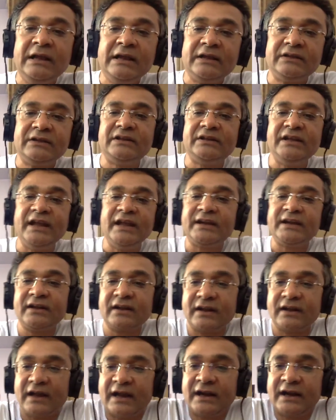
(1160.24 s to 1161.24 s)
Theater
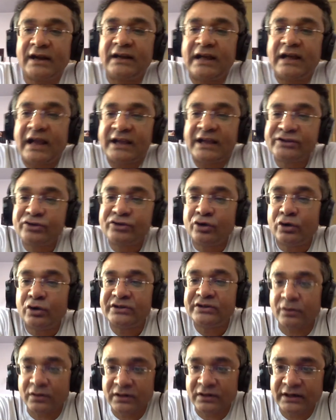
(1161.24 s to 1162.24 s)
and dance halls
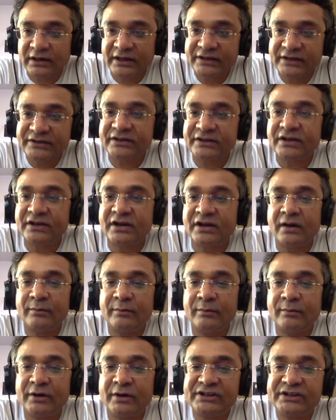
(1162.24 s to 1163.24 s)
organized
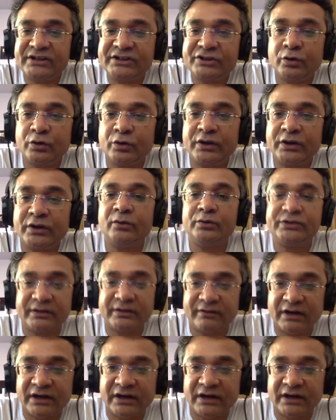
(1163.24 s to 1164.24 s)
dramas during the
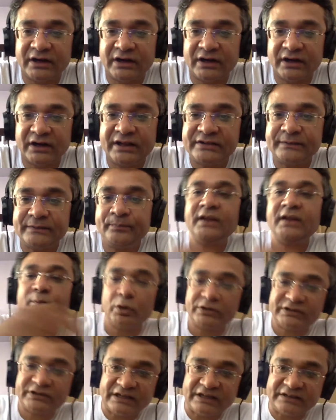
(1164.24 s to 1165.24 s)
Utsava days
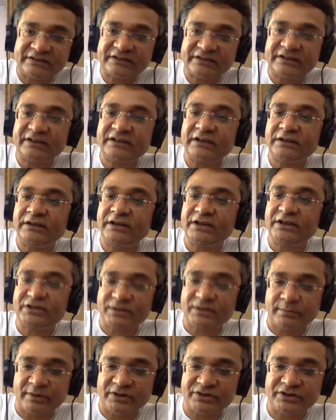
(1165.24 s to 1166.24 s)
in both Sanskrit and
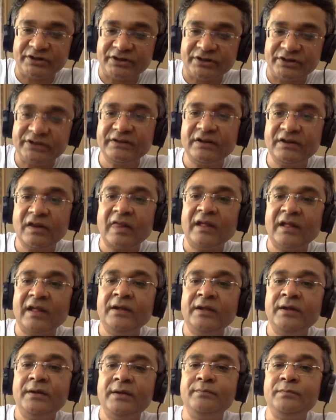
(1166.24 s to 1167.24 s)
Deshabhashas.
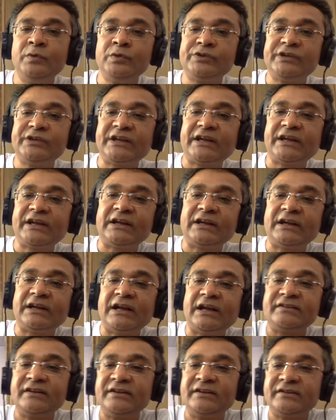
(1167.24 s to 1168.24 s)
Music and
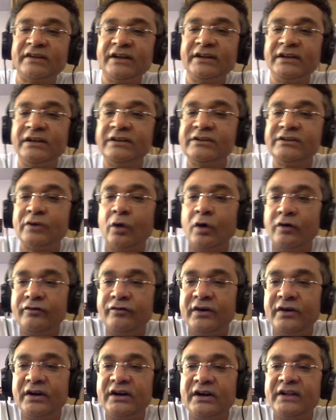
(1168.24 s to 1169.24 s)
dance recitals
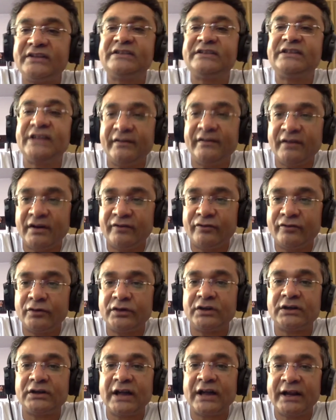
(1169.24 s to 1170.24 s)
offered as seva for
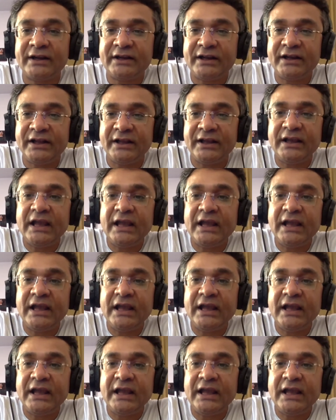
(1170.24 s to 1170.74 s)
the deity